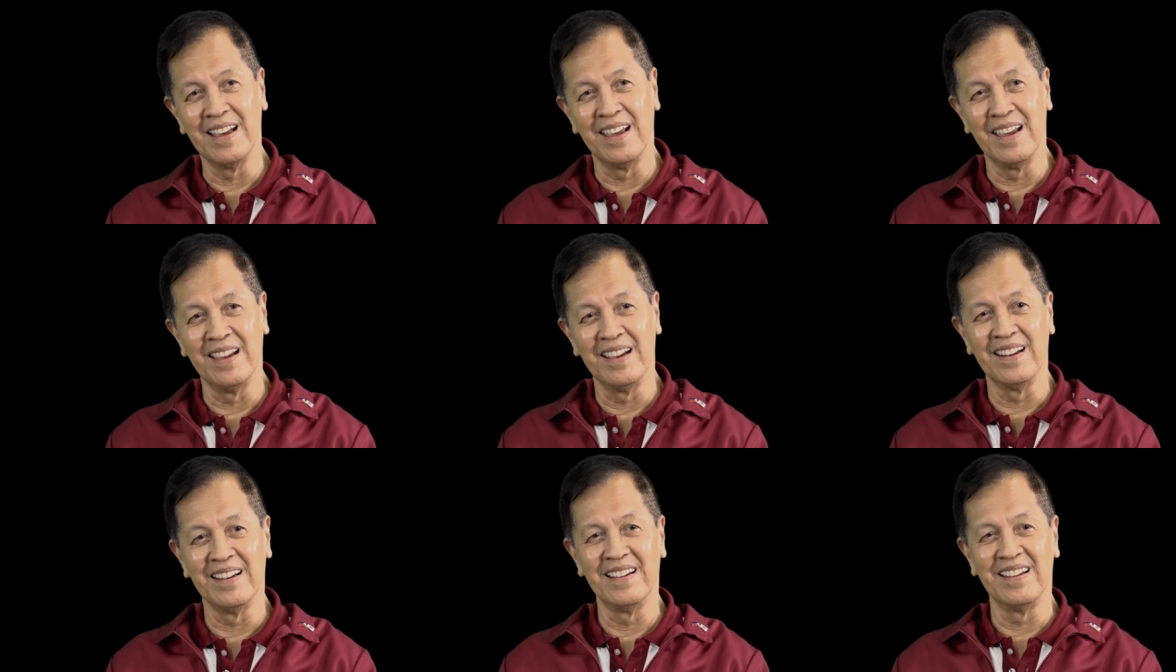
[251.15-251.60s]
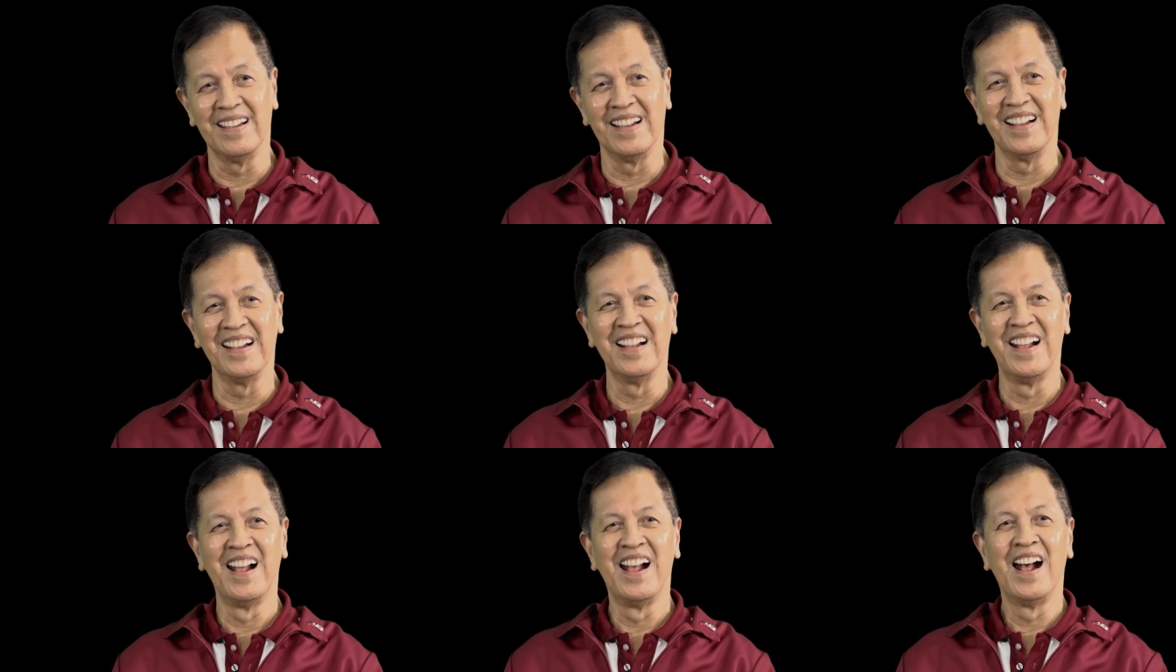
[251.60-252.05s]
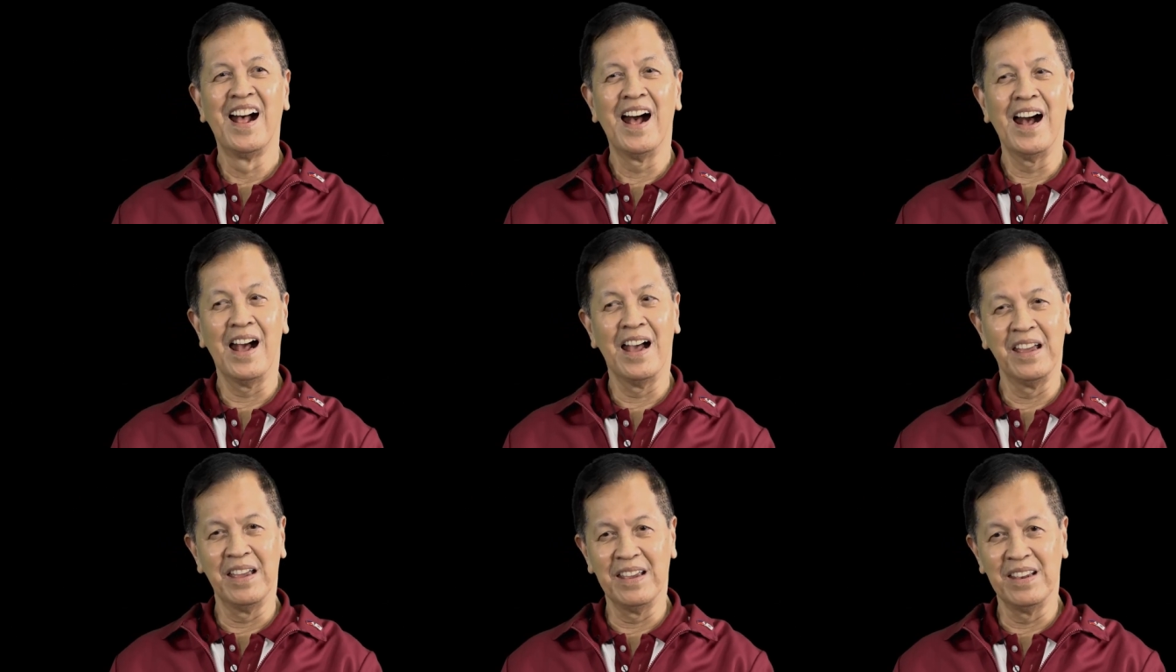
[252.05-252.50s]
And
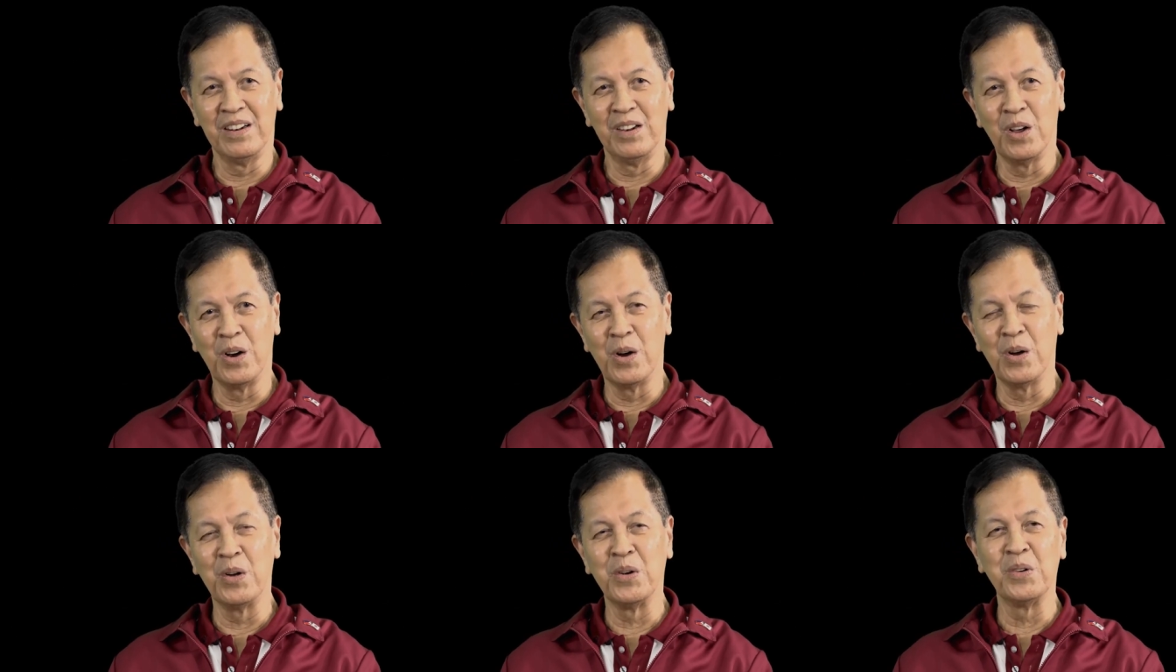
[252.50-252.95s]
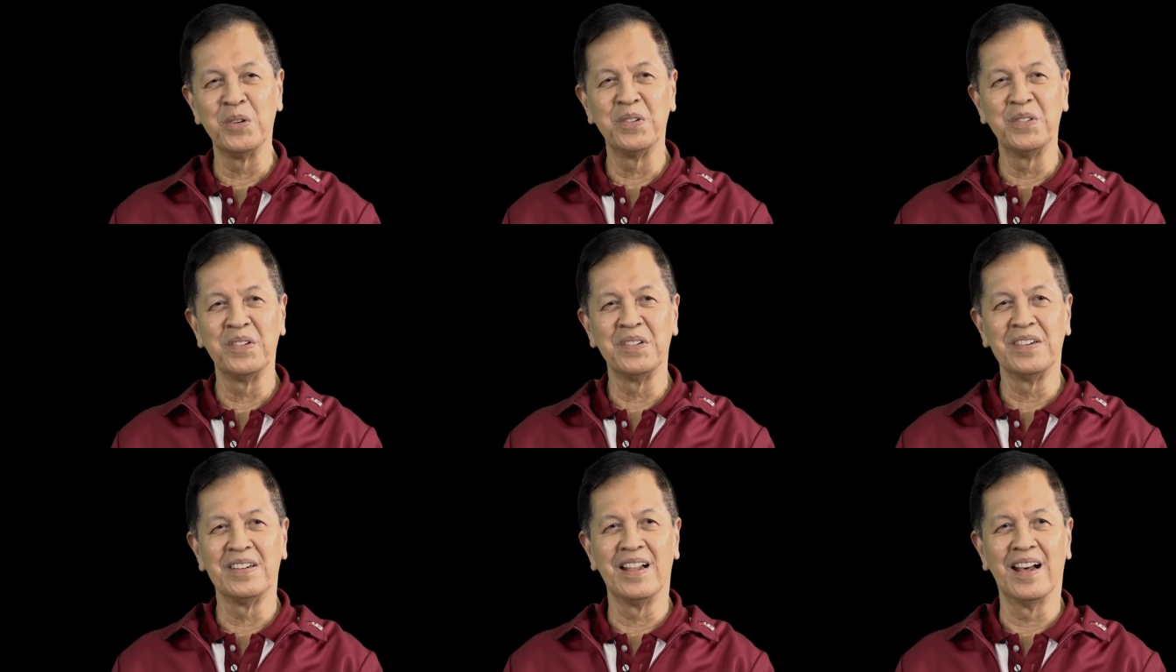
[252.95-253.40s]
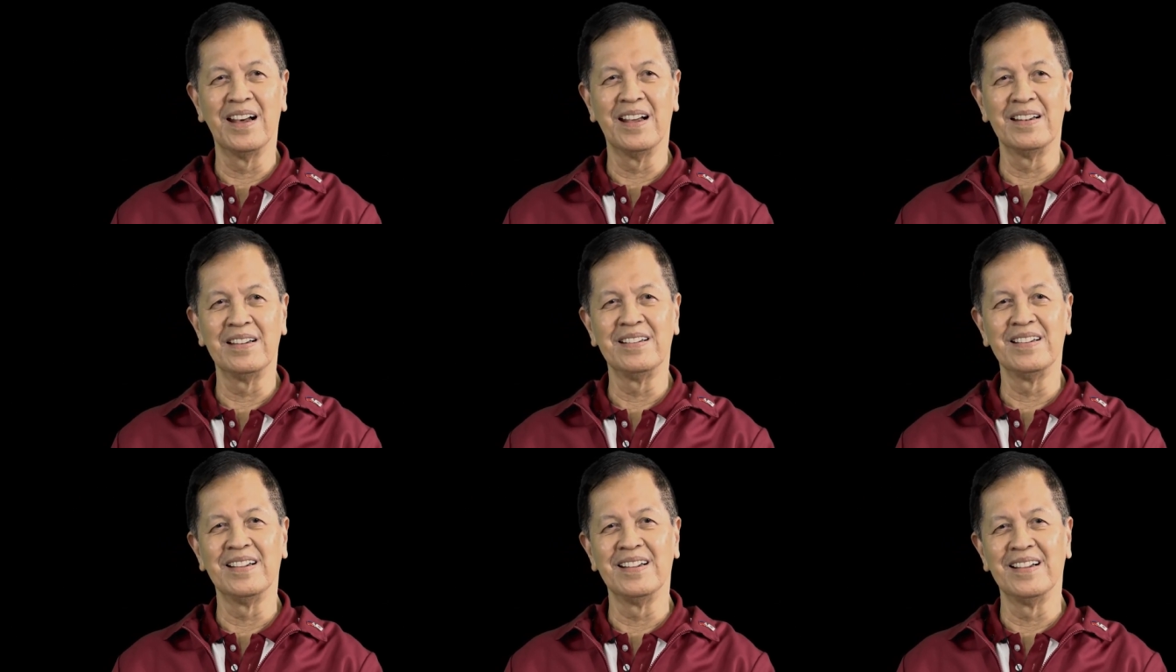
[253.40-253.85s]
I know
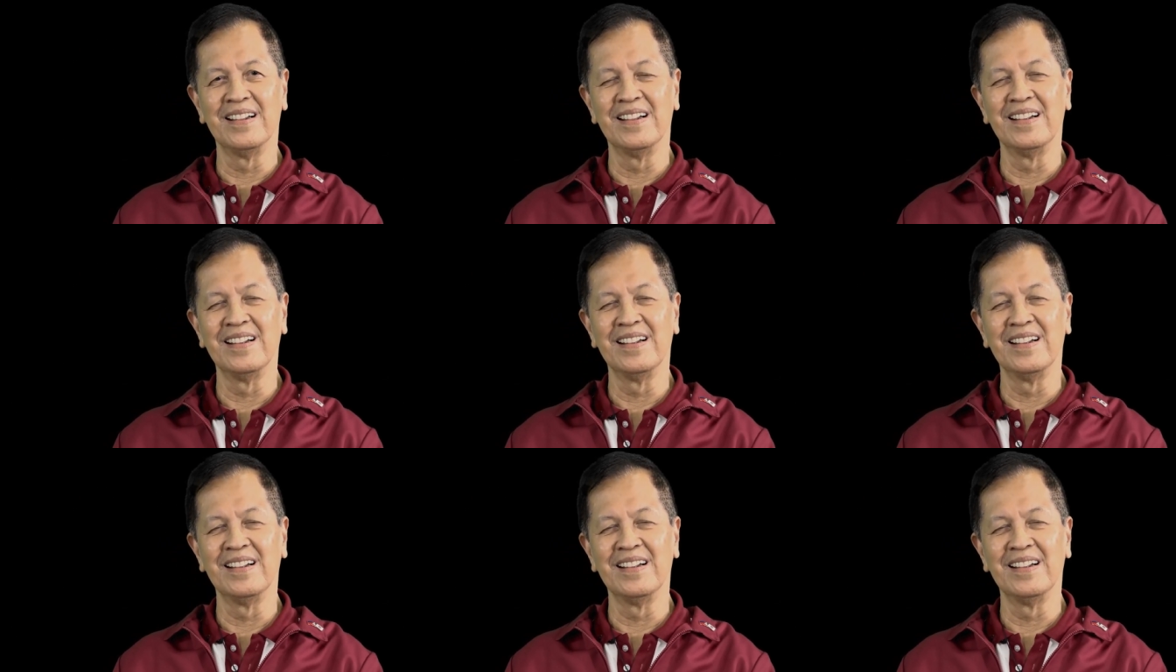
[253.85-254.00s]
that